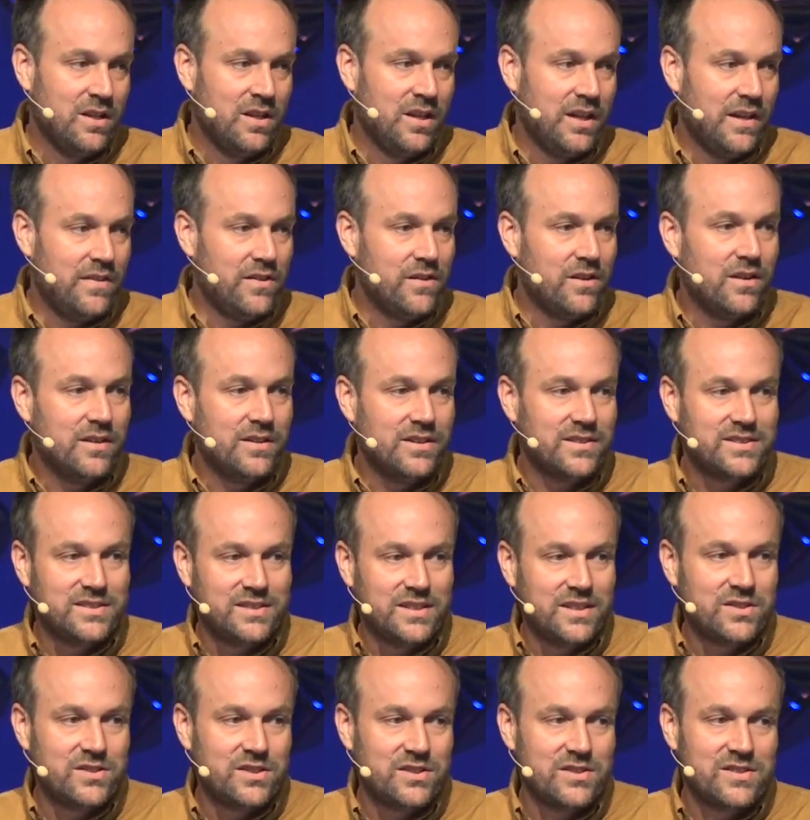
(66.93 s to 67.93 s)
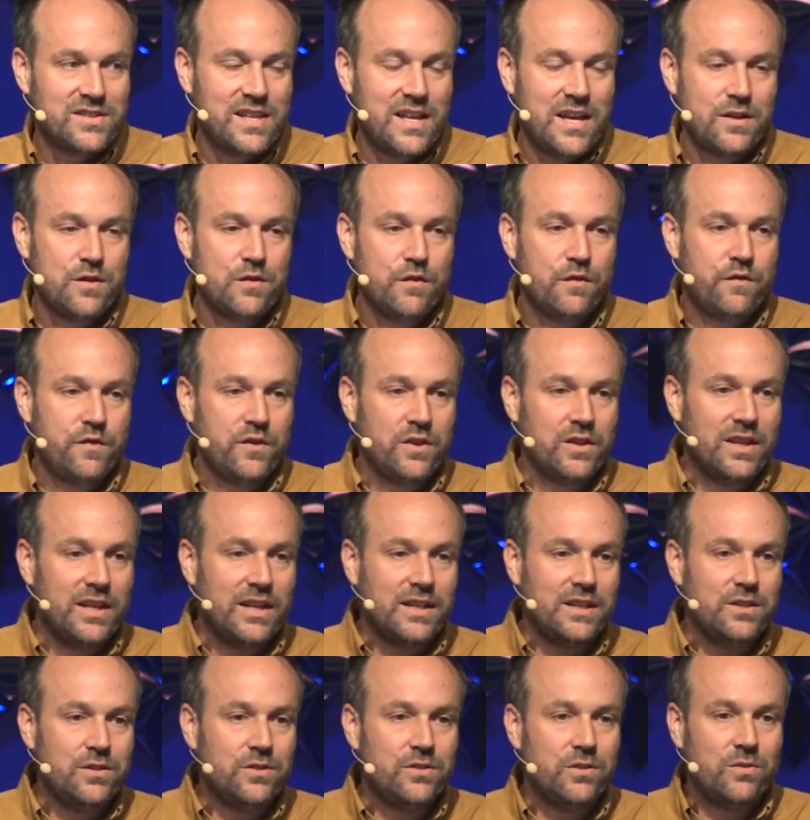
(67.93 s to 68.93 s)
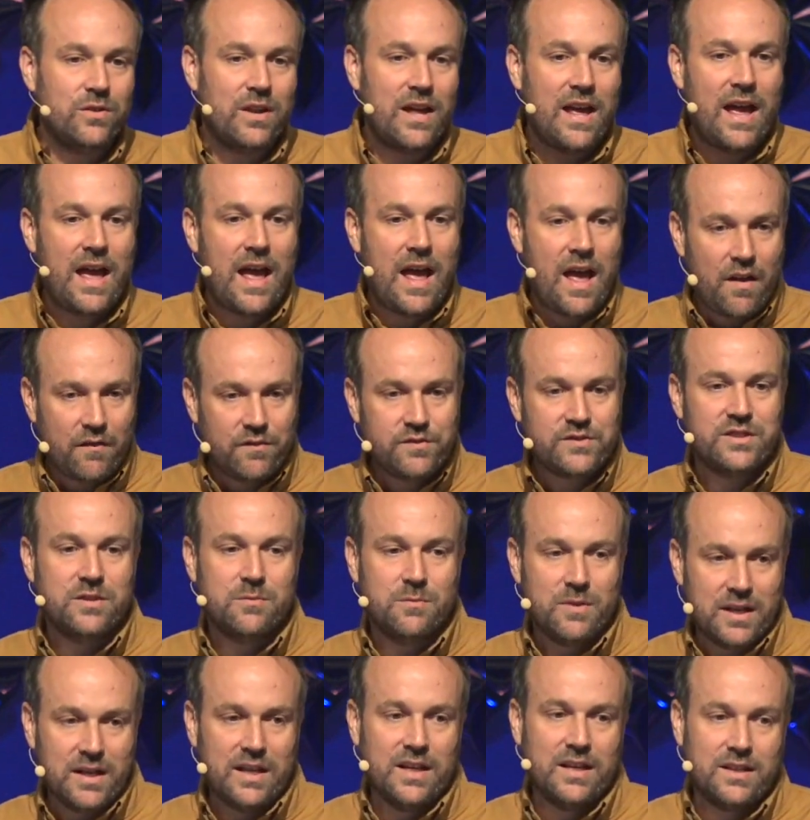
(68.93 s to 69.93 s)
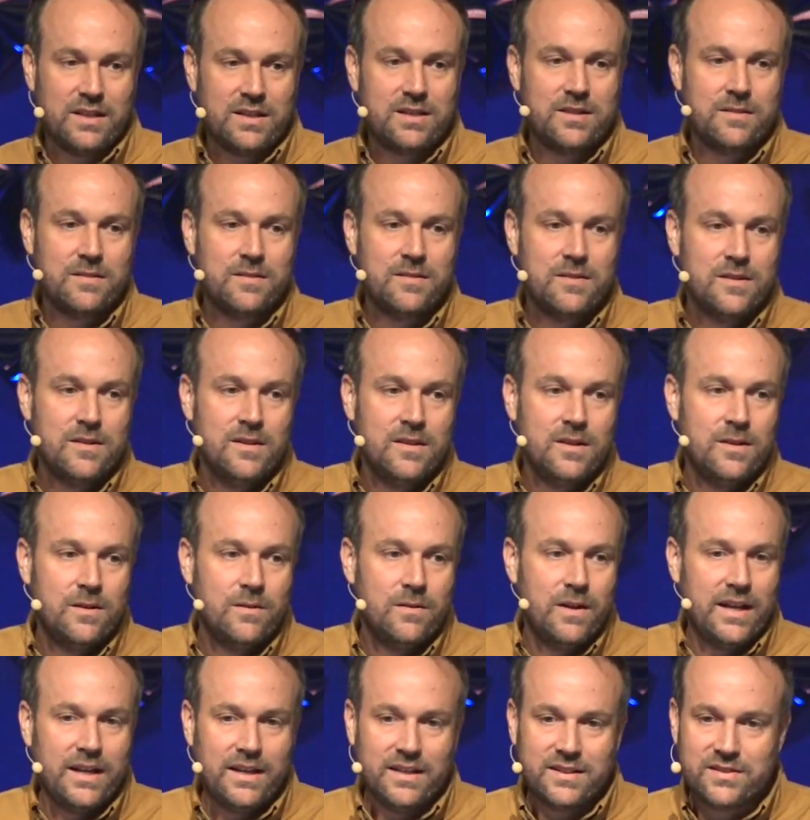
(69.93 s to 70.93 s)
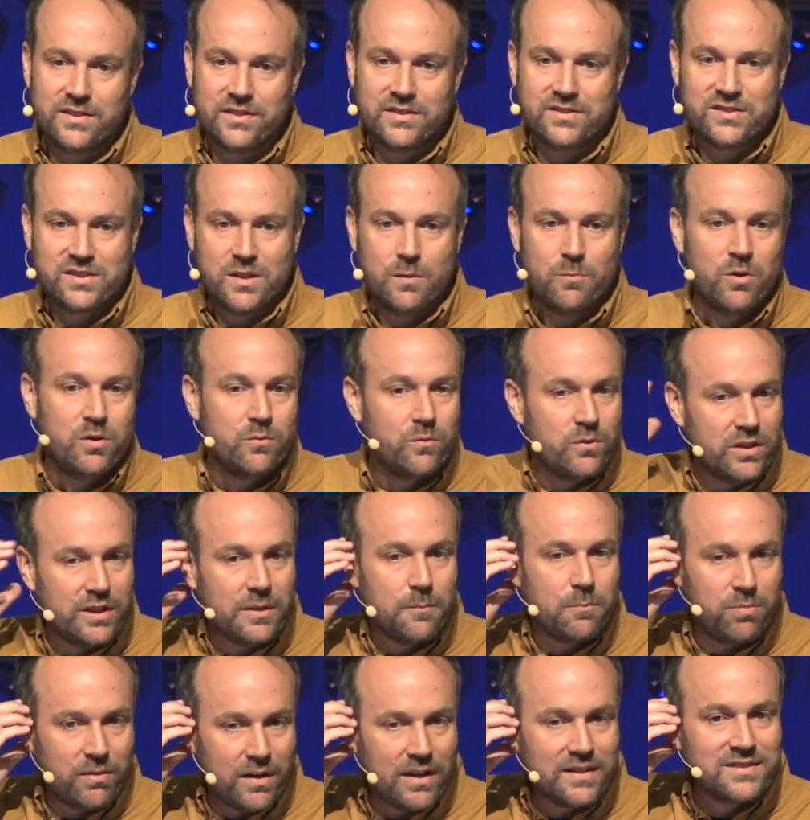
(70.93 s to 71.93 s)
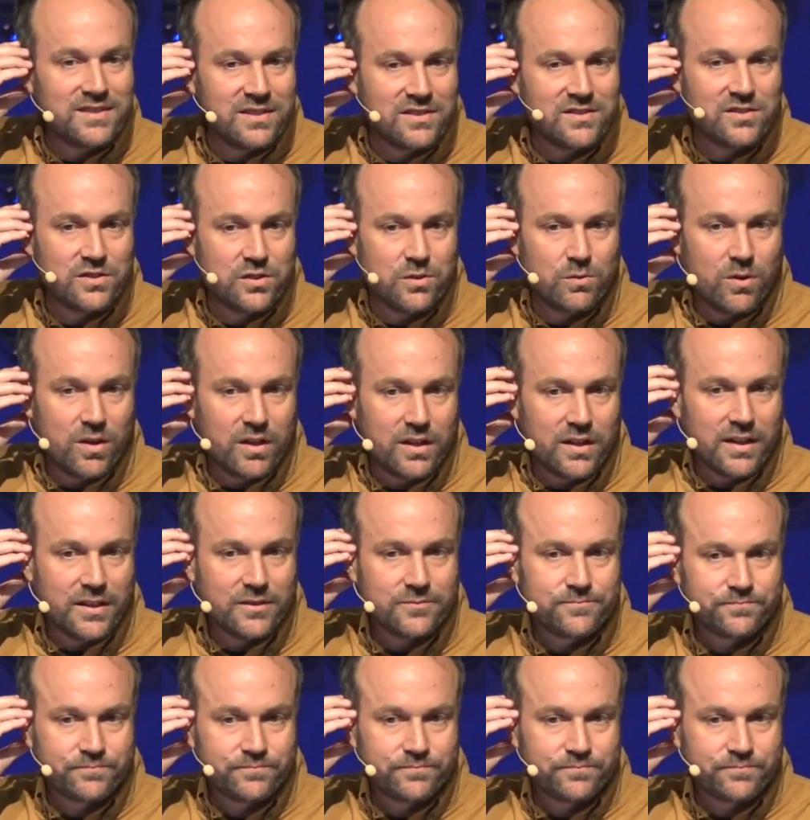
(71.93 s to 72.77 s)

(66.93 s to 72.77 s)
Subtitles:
And there are decisions that you feel like you don't have to make, right, until someone really presses you on it.